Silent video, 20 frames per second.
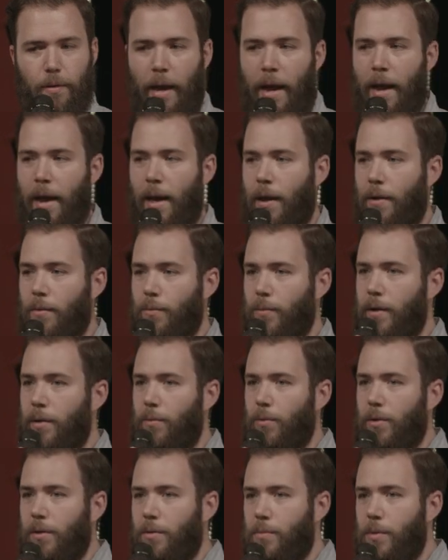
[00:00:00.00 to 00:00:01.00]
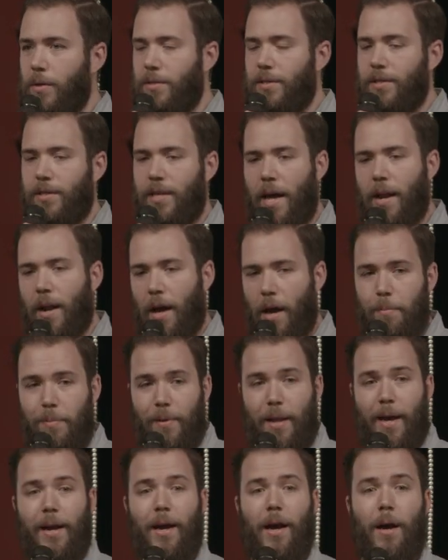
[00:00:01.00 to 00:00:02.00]
And we will will set up
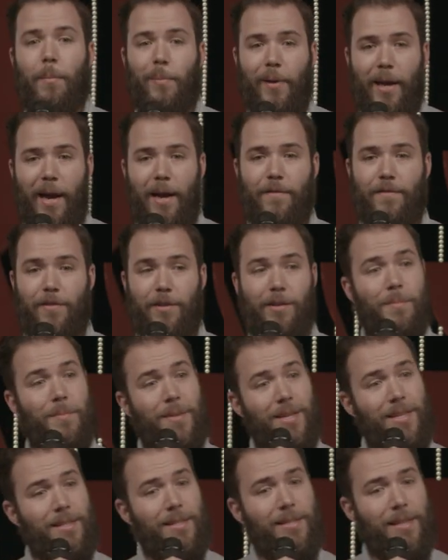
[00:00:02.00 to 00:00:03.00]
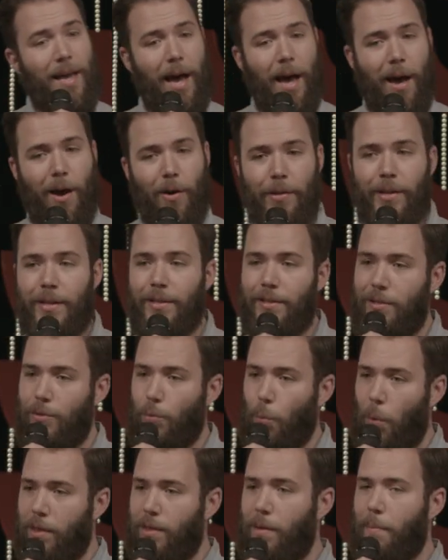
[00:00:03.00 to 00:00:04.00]
like a plan for them. This is how, this is
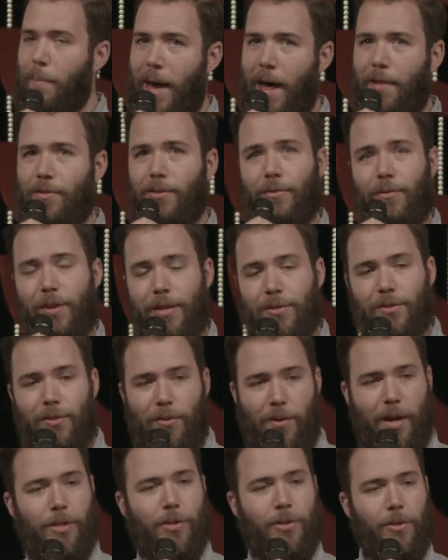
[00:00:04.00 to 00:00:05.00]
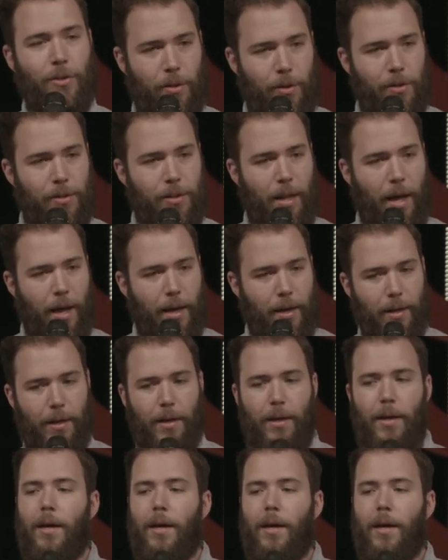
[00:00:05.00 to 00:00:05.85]
what the path to restoration looks like.